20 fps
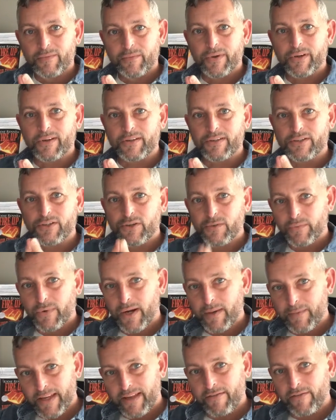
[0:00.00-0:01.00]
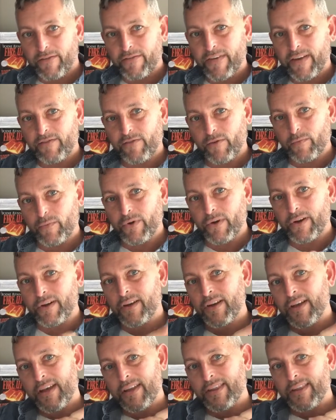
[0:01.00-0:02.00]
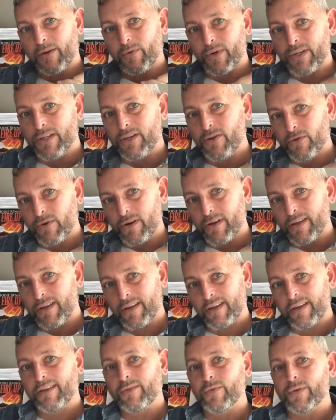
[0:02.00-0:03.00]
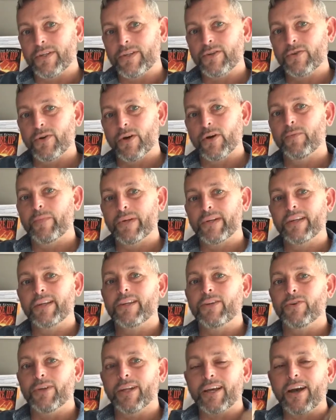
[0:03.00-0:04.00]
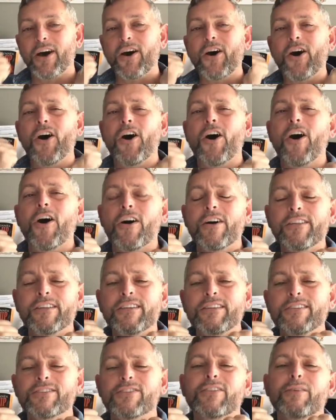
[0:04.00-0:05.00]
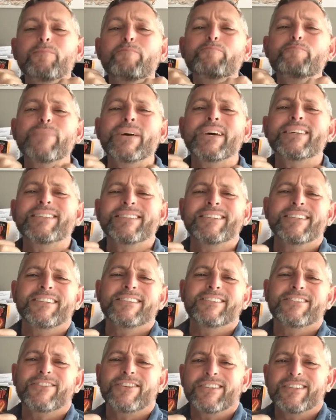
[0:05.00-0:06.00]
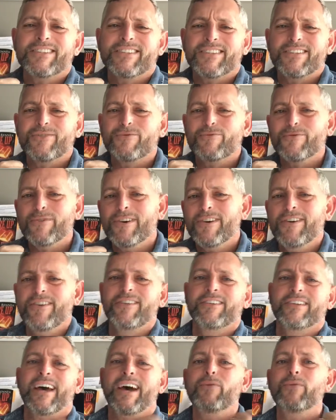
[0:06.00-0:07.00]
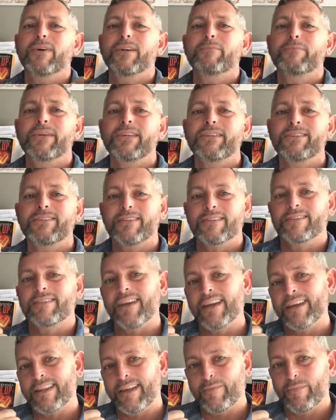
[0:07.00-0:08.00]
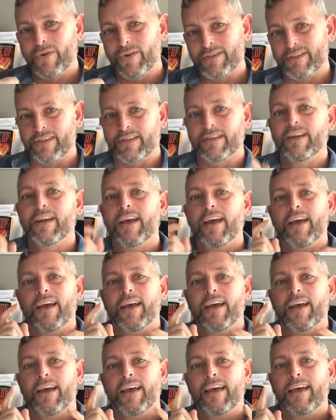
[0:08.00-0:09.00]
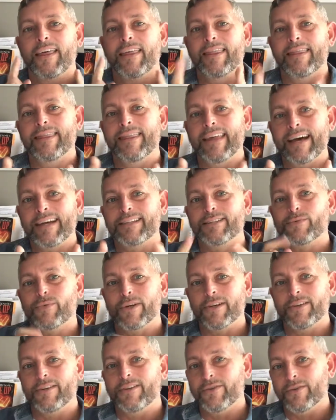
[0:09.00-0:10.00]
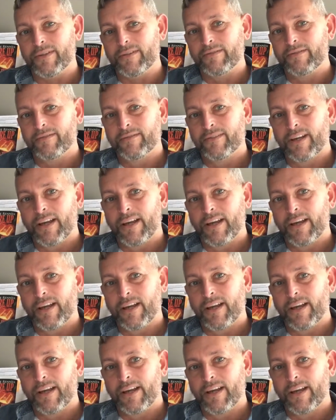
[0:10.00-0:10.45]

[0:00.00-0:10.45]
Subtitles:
because you probably have a favorite book that when you were a kid, when you opened it, you're like, oh, these are the best illustrations in the world. I want to be just like that person. That's why you do it.